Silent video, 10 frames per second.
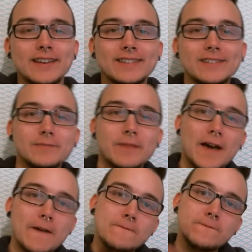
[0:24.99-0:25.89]
It is
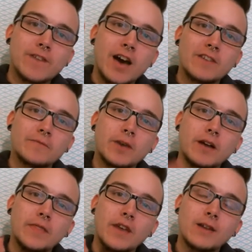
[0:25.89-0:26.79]
my 5
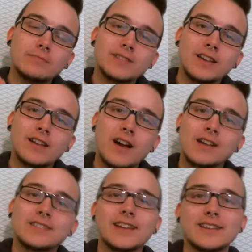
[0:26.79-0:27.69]
month update
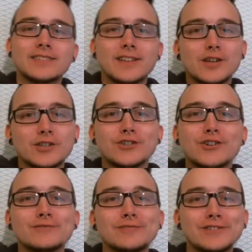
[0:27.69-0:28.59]
on testosterone.